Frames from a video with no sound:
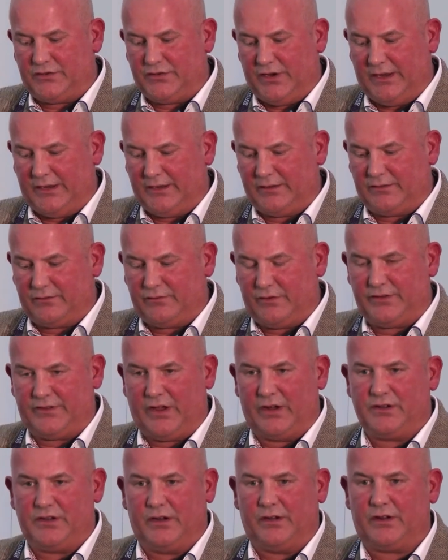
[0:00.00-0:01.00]
drink,
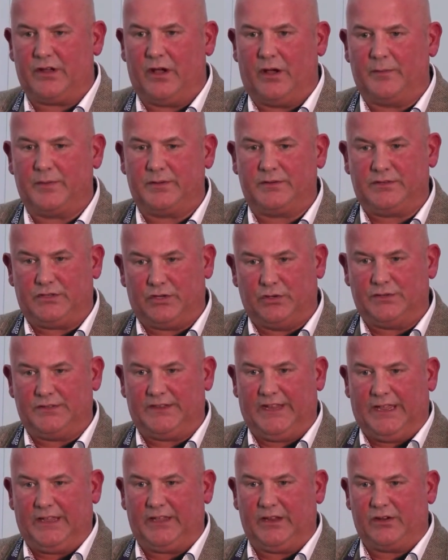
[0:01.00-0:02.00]
return your cup, and don't
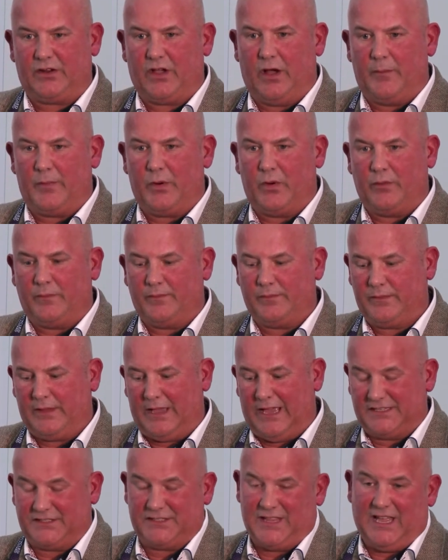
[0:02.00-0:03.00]
take your cup home.
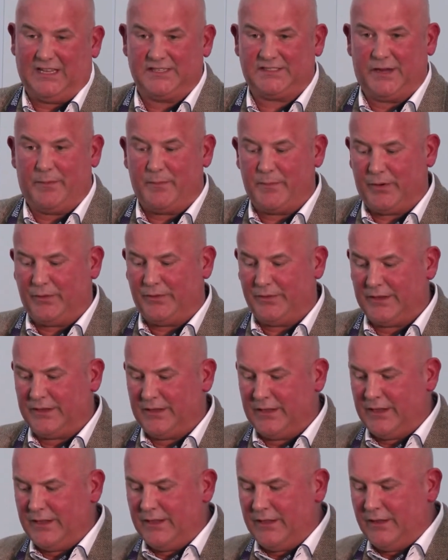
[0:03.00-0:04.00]
It's that simple.
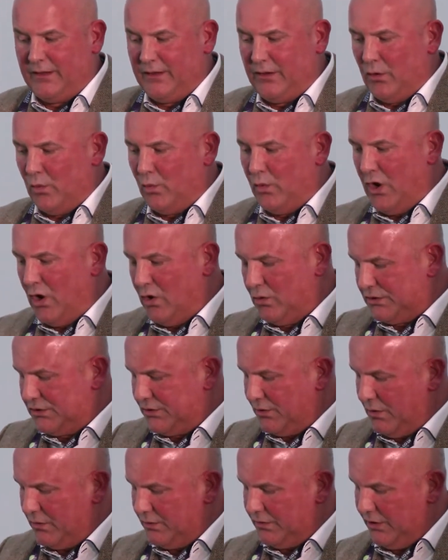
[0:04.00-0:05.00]
We
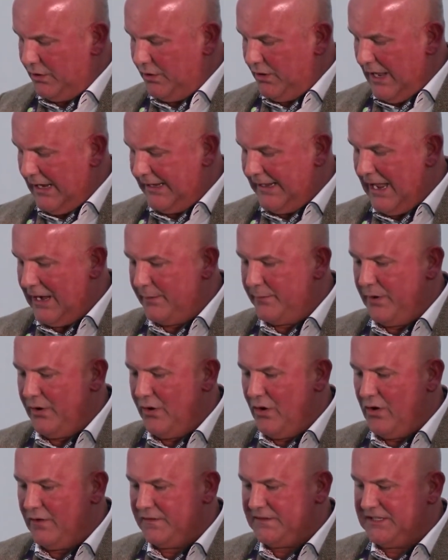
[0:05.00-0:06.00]
also do a
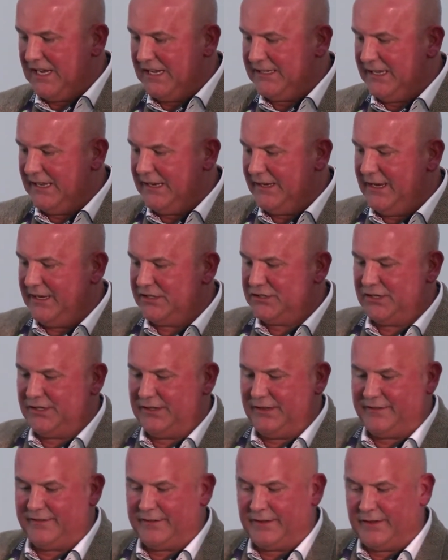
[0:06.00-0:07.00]
carbon offsetting
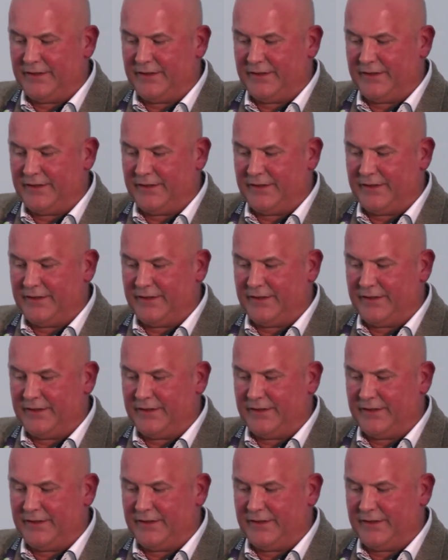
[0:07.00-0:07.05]
initiative.